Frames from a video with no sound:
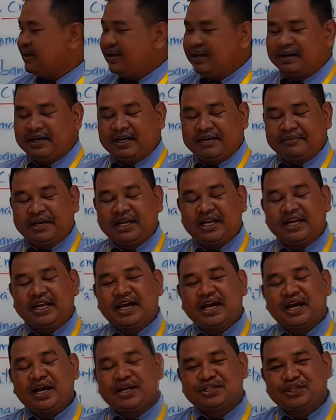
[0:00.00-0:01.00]

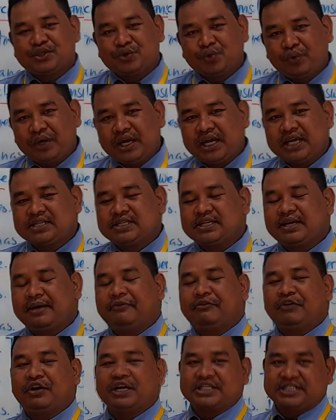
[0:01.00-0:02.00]
banana sweet,
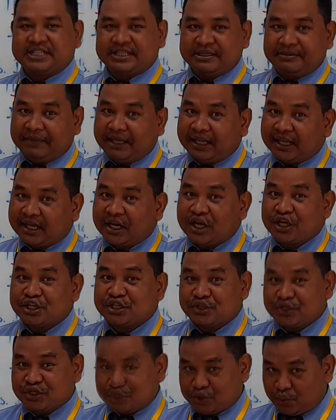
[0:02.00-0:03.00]
watermelon
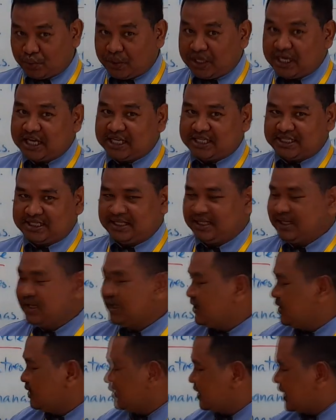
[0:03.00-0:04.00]
also sweet,
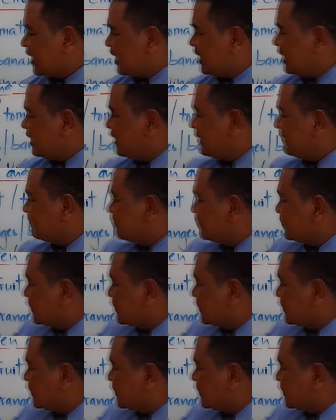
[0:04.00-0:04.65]
okay.